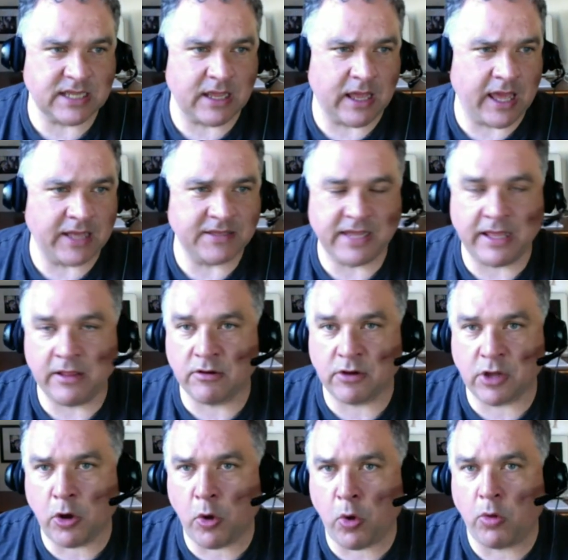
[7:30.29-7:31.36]
had Taylor
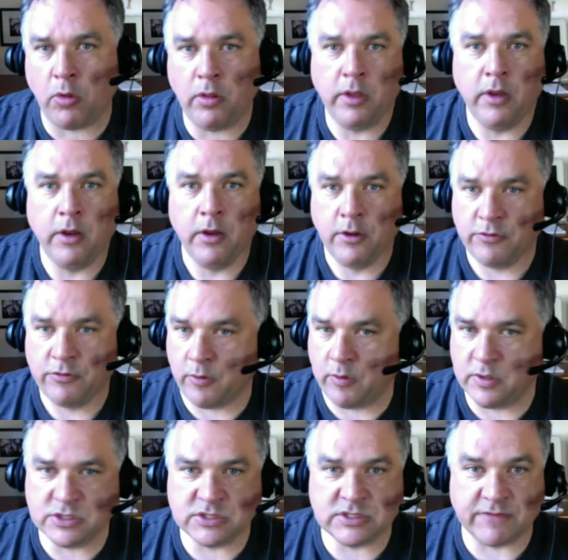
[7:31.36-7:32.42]
Cole throwing
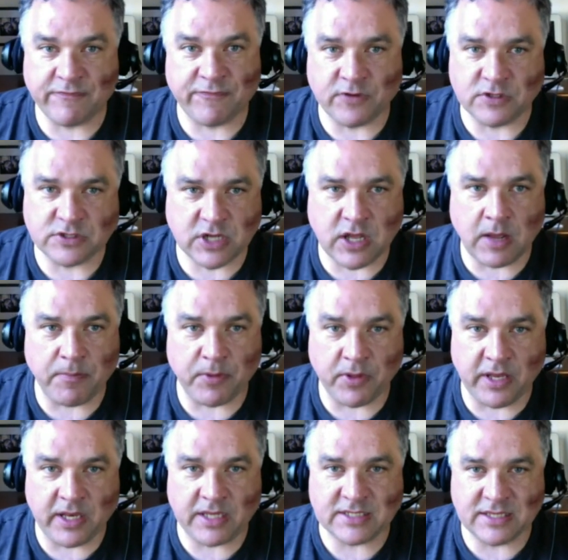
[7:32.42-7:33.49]
just the first couple innings.